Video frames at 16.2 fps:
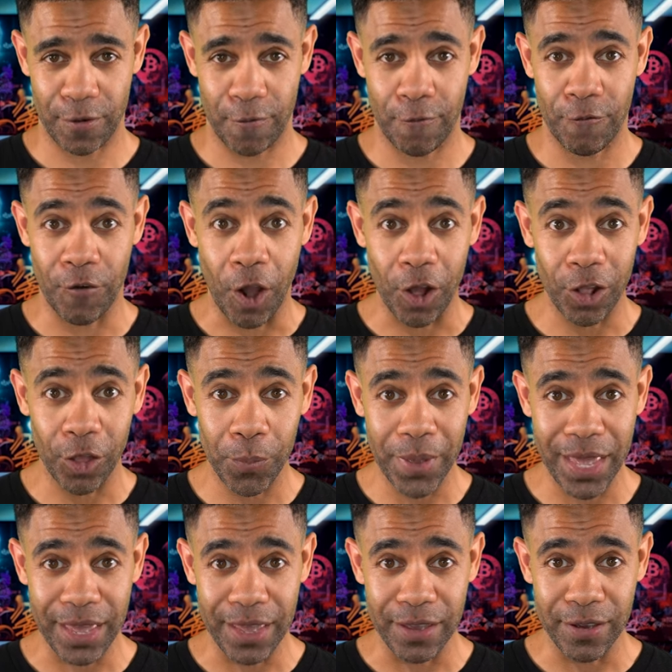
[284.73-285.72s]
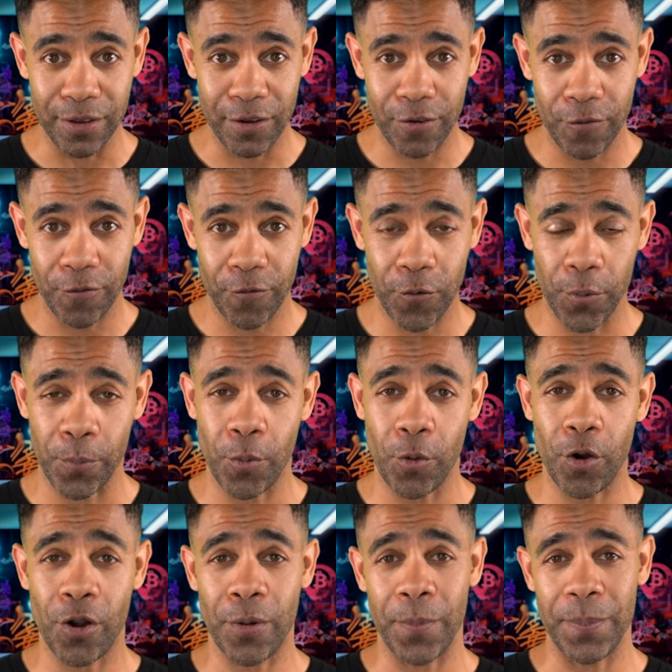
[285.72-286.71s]
Follow me for
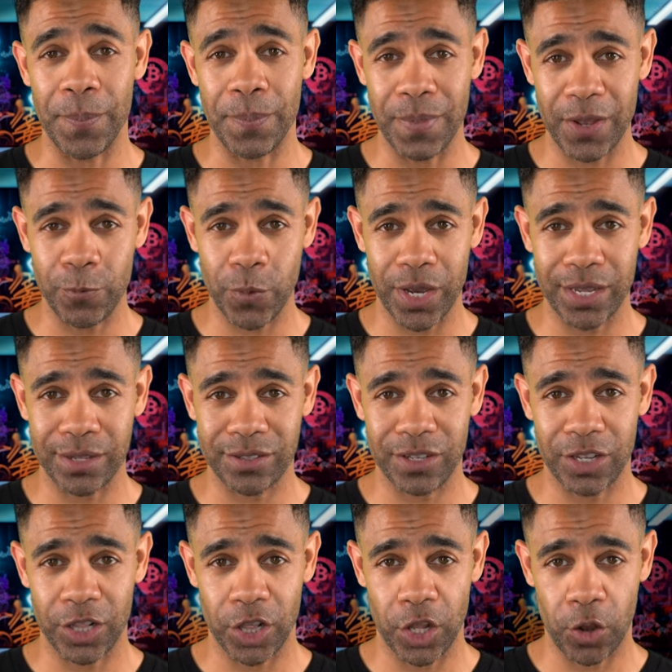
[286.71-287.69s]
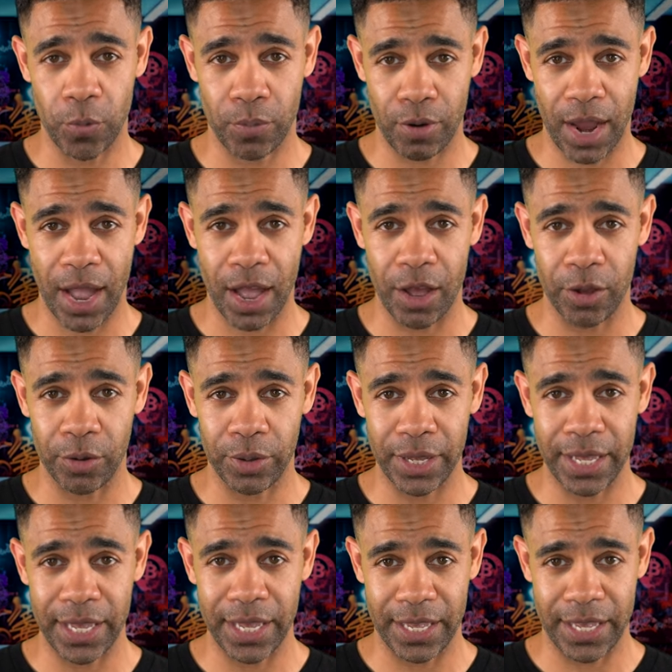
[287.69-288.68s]
more midwit, lowbrow
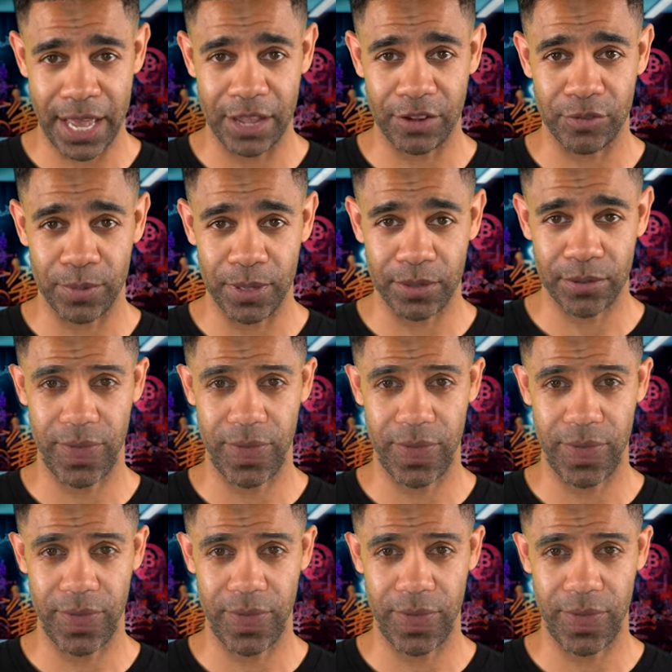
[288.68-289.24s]
engagement.